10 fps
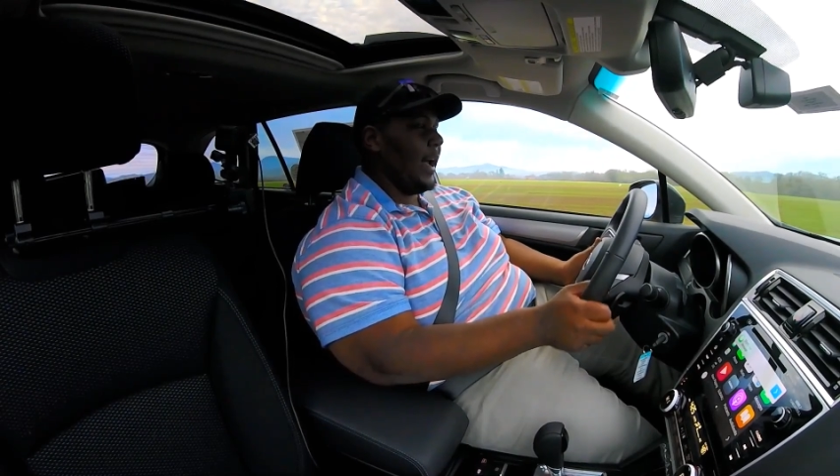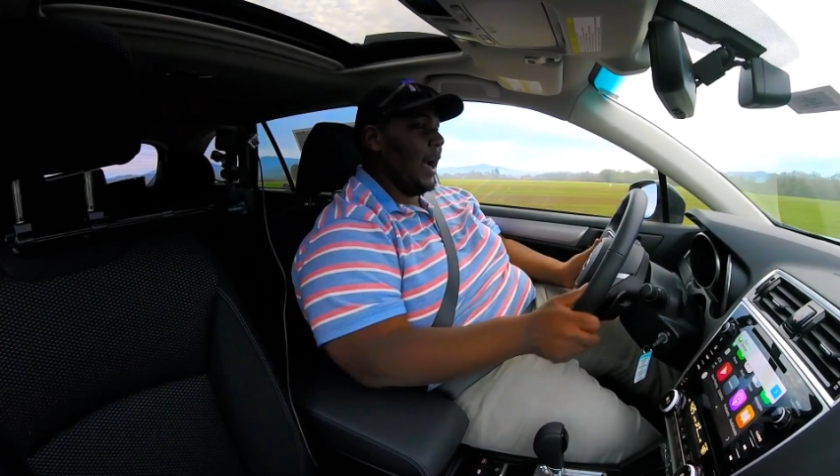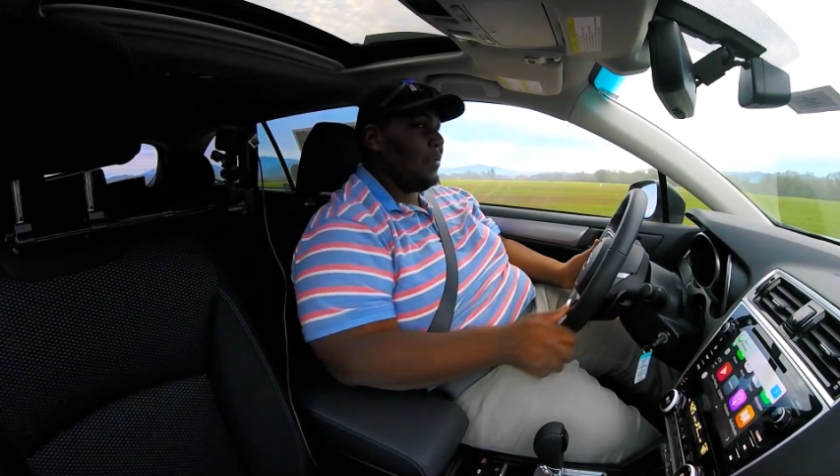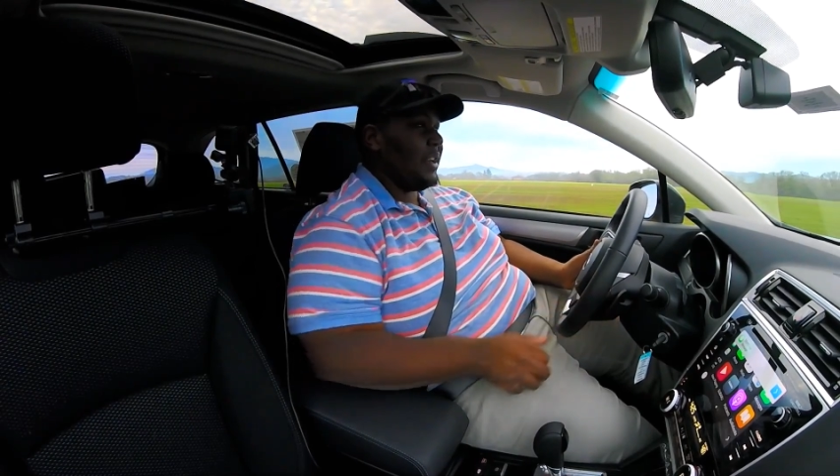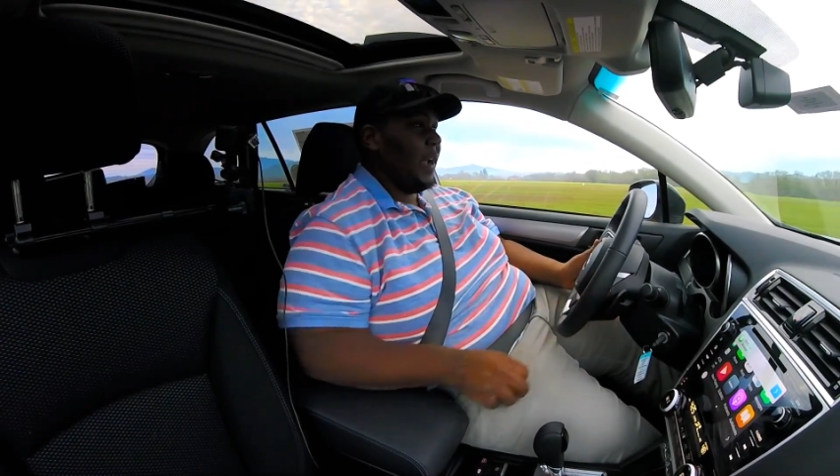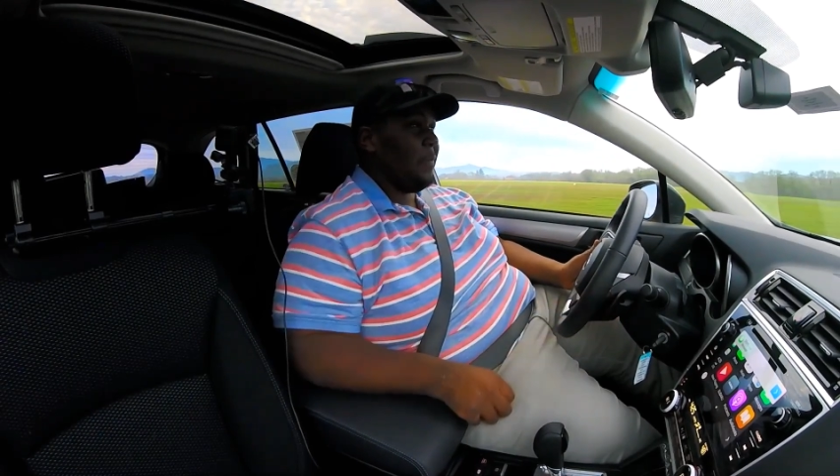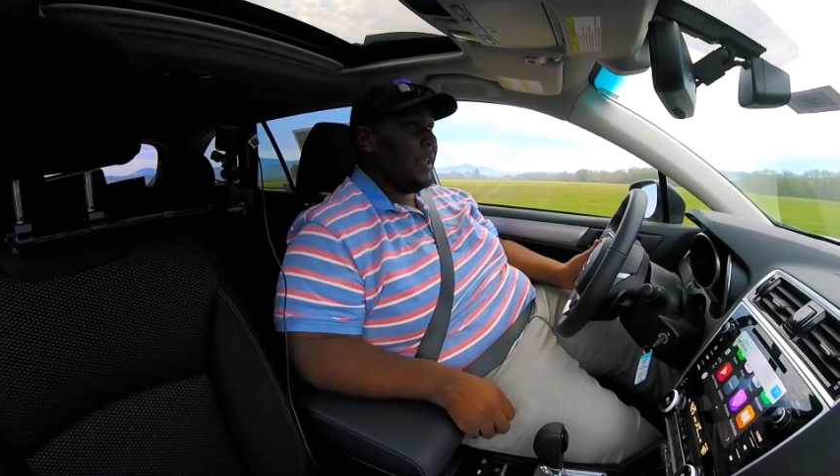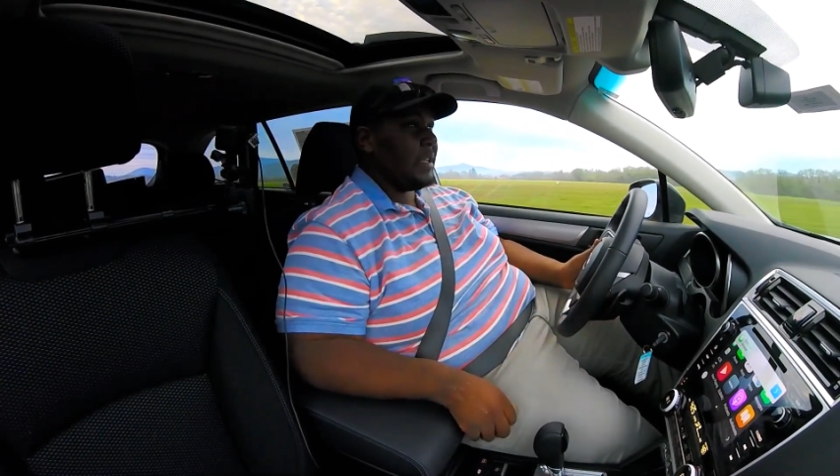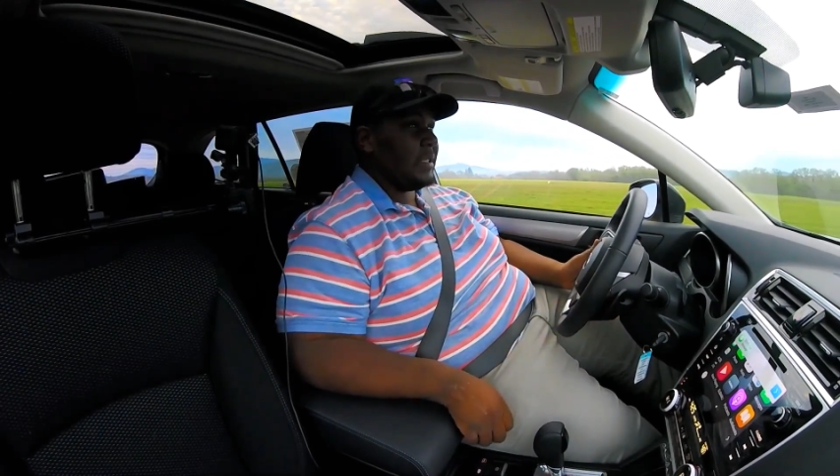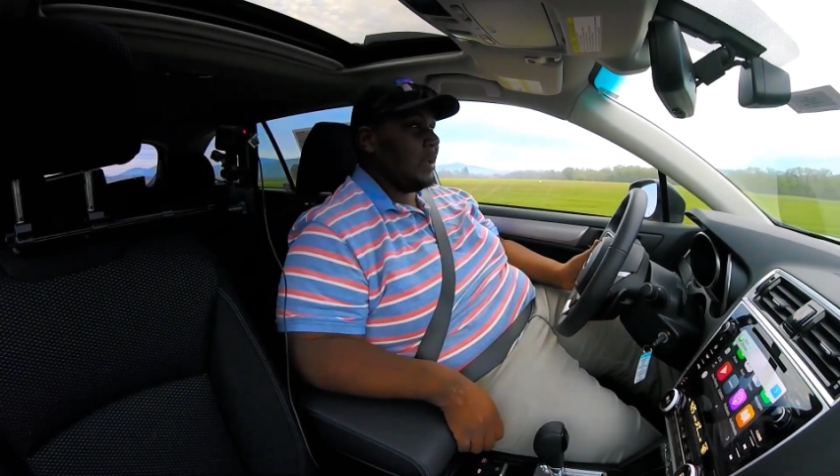I would definitely
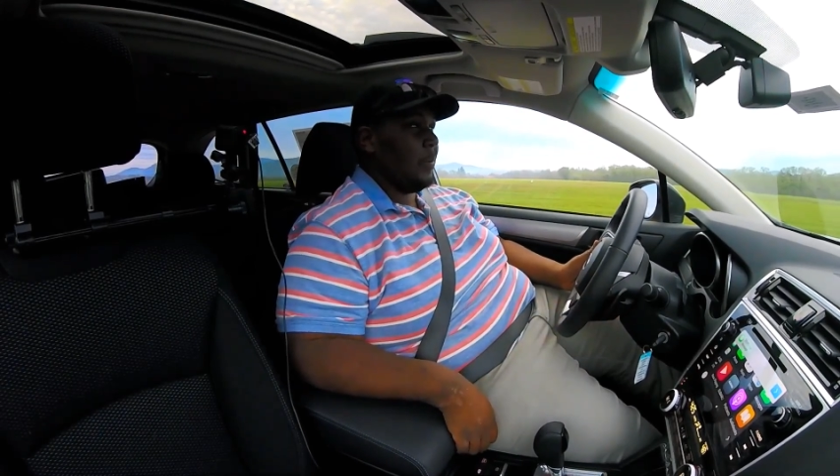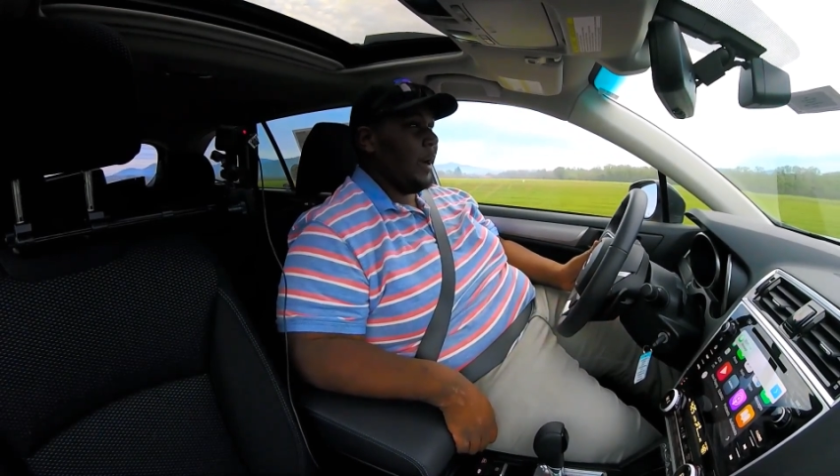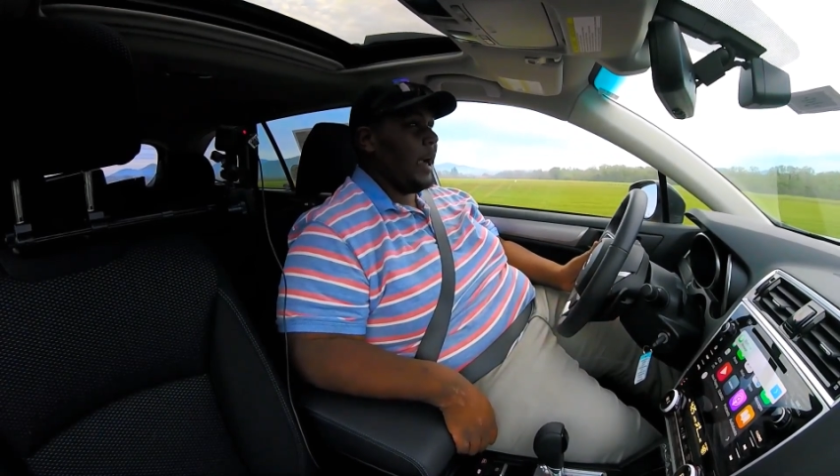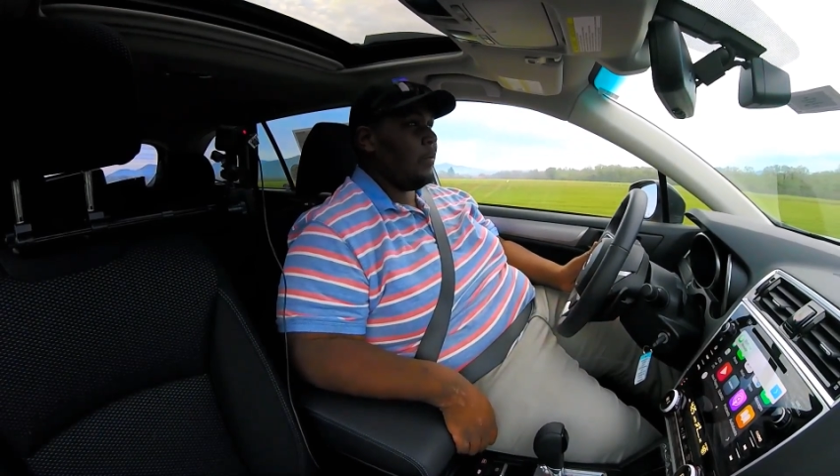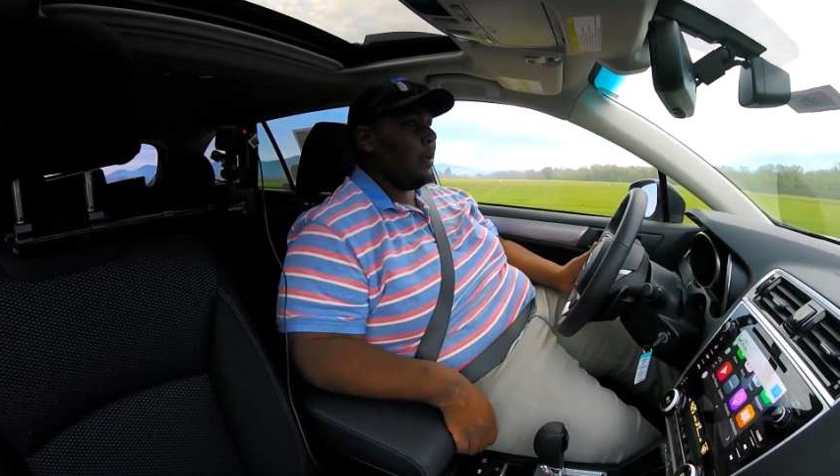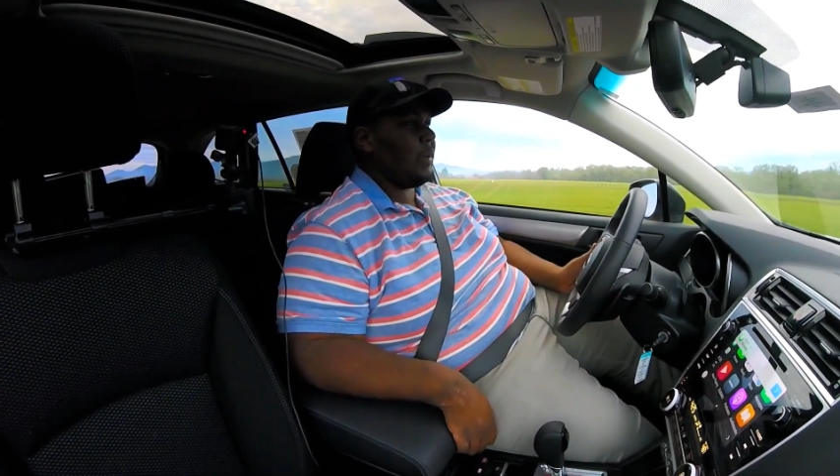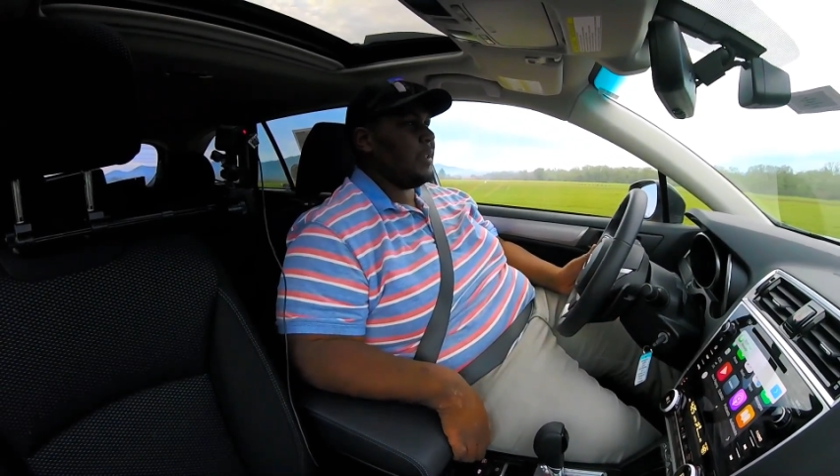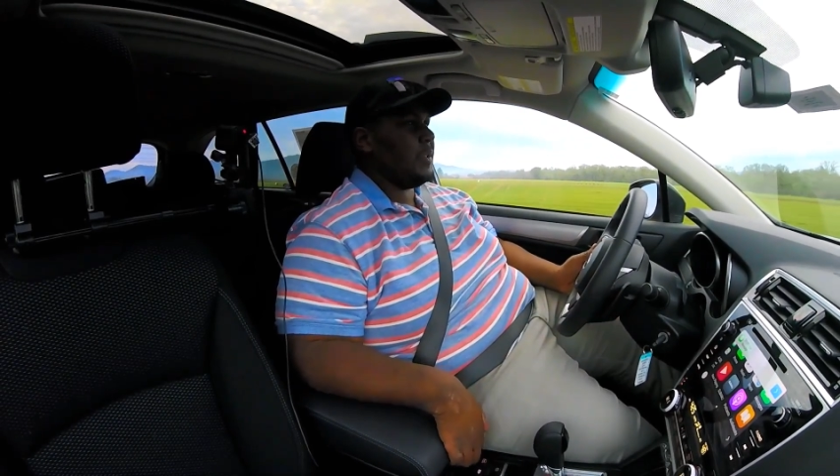consider buying one,